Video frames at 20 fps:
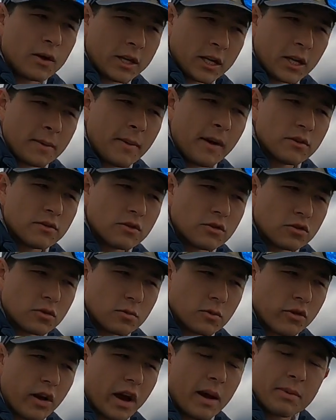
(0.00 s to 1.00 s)
want to come out and do
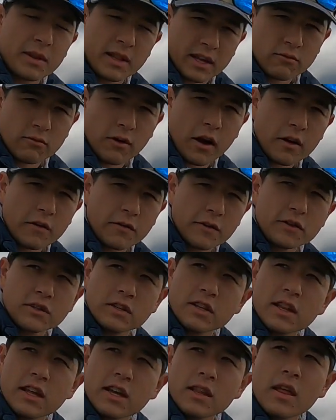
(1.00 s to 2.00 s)
some crabbing and rock
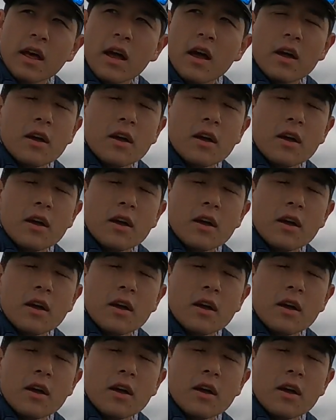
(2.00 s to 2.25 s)
fishing then,